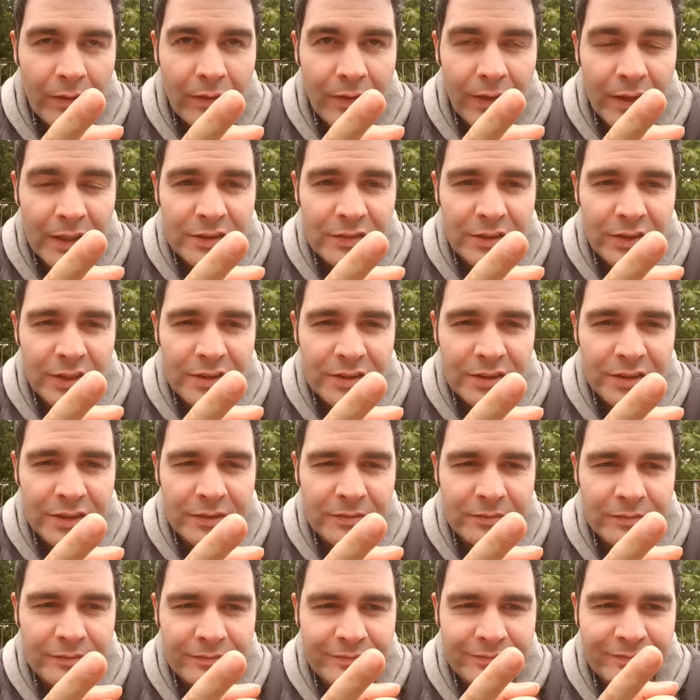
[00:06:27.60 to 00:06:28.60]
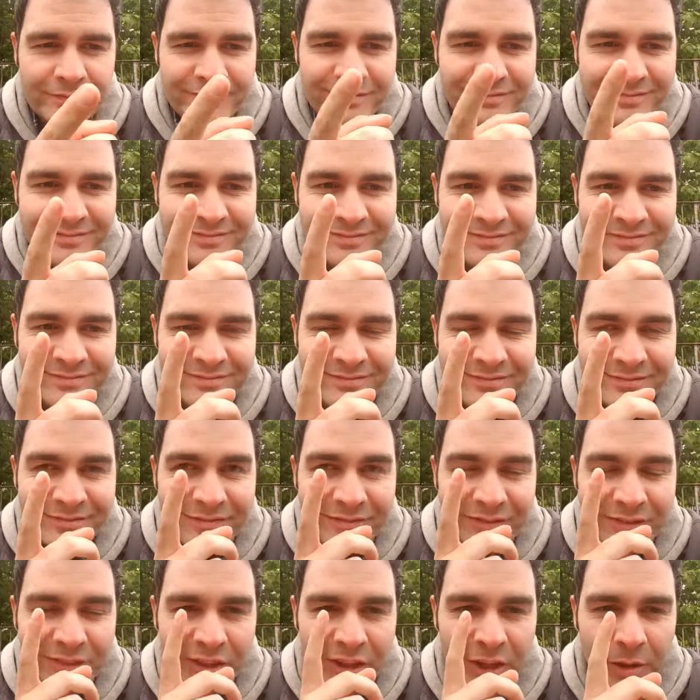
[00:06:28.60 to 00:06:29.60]
Thanks for listening.
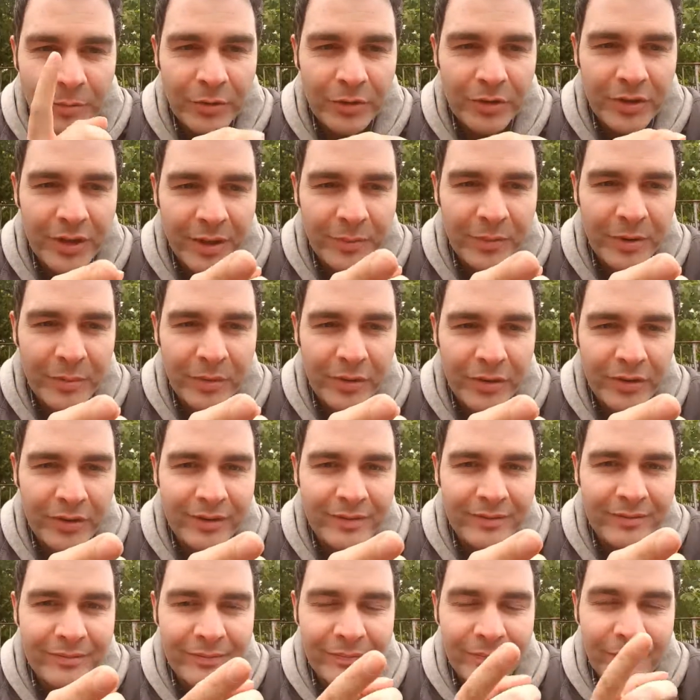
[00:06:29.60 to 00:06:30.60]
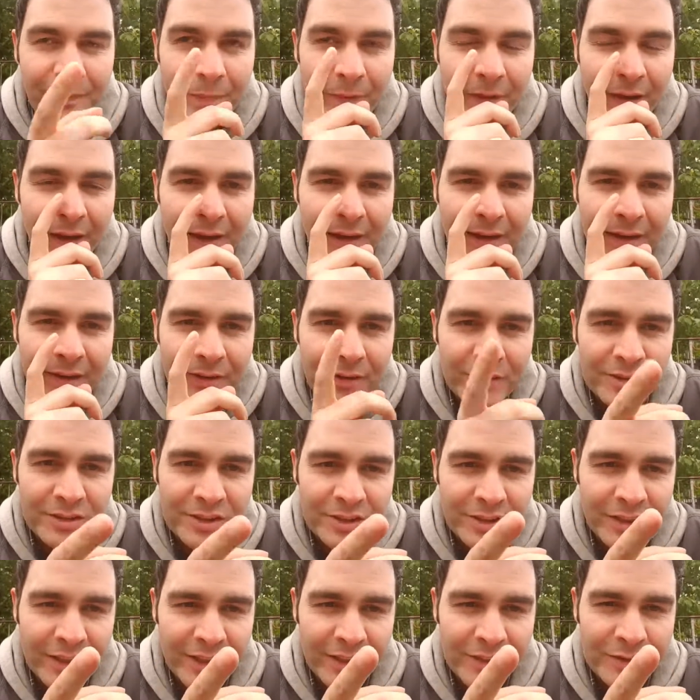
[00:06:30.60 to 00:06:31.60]
Hope you'll get my point, and I'll
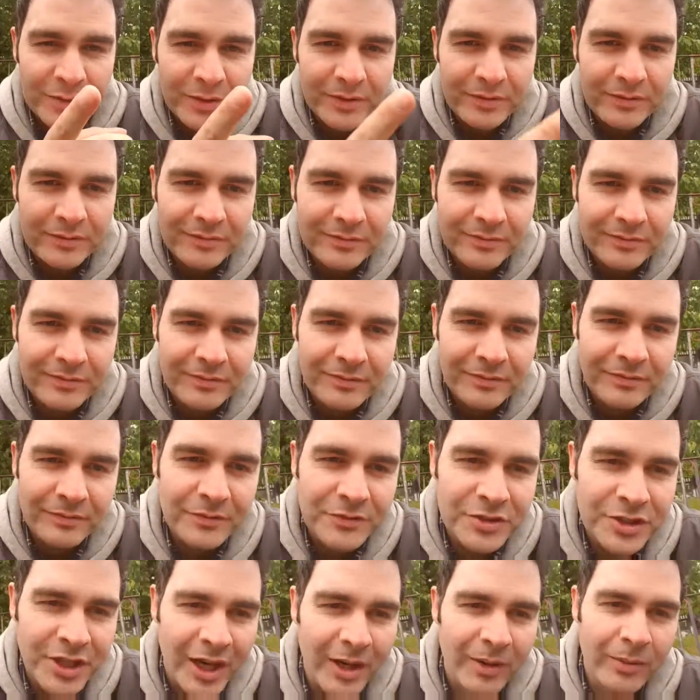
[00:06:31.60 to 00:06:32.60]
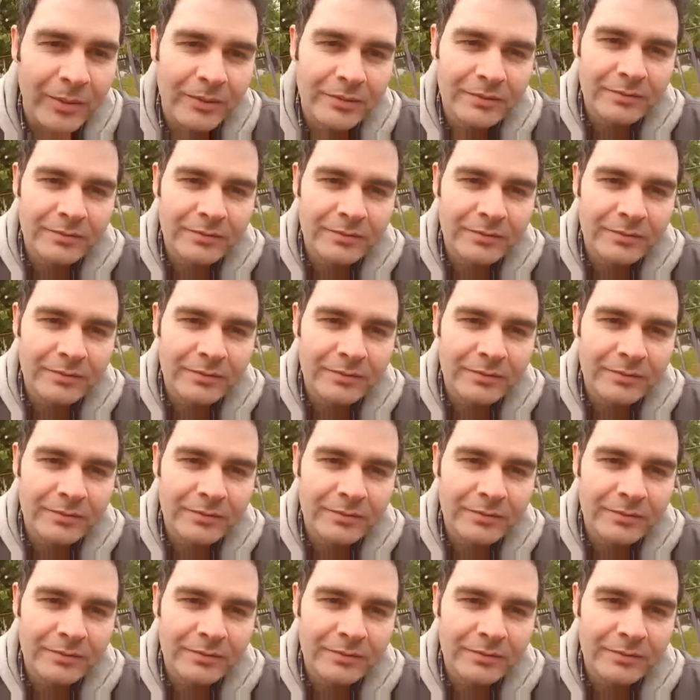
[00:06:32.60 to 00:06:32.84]
see you in the next one. Ciao.